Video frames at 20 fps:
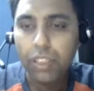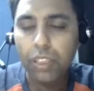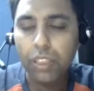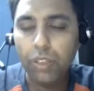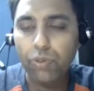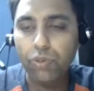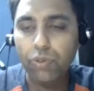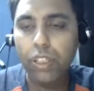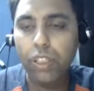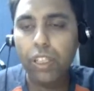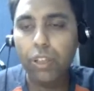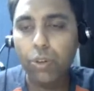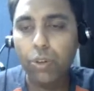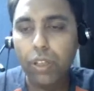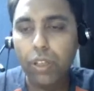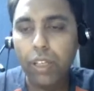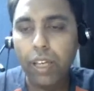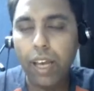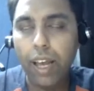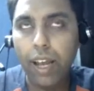If we are
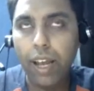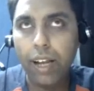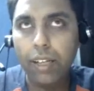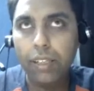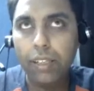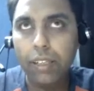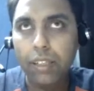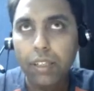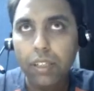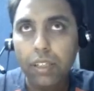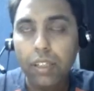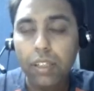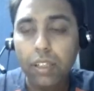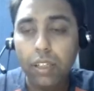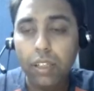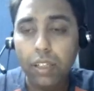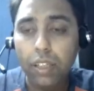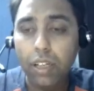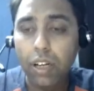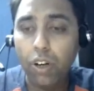looking at
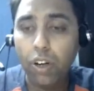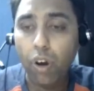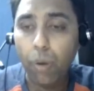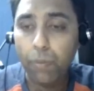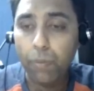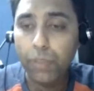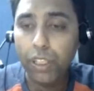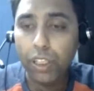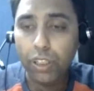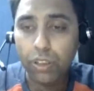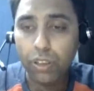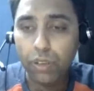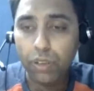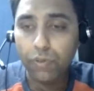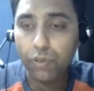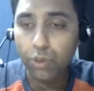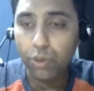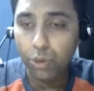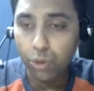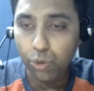a combination
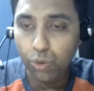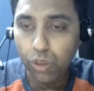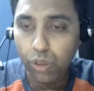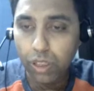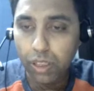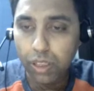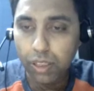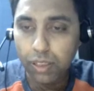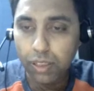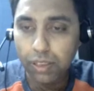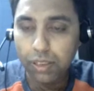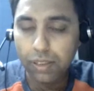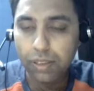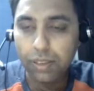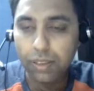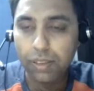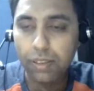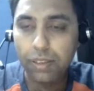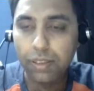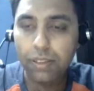of two words
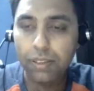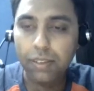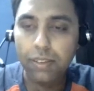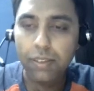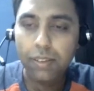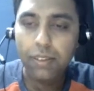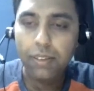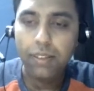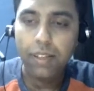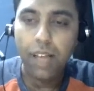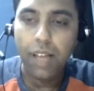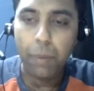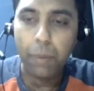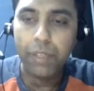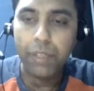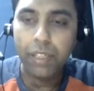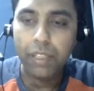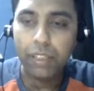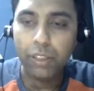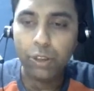
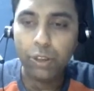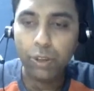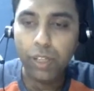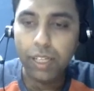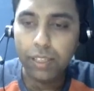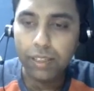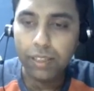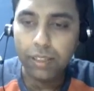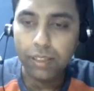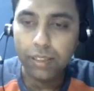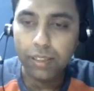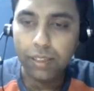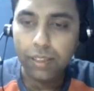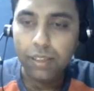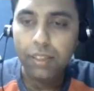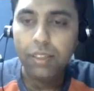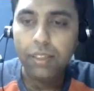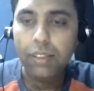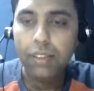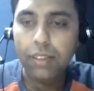appearing together,
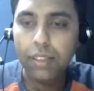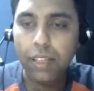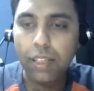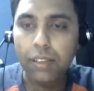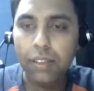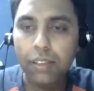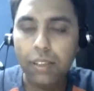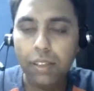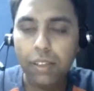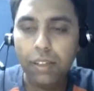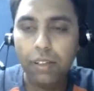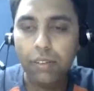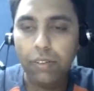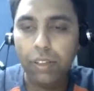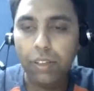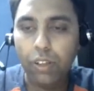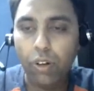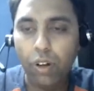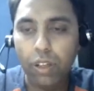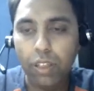then
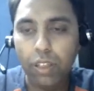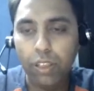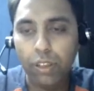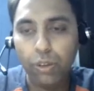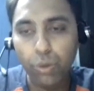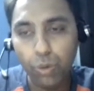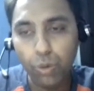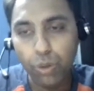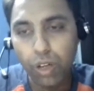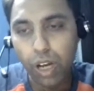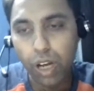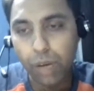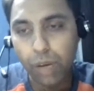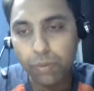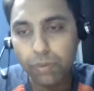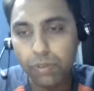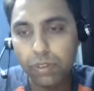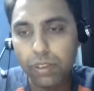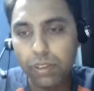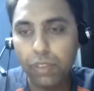we call it 2 grams.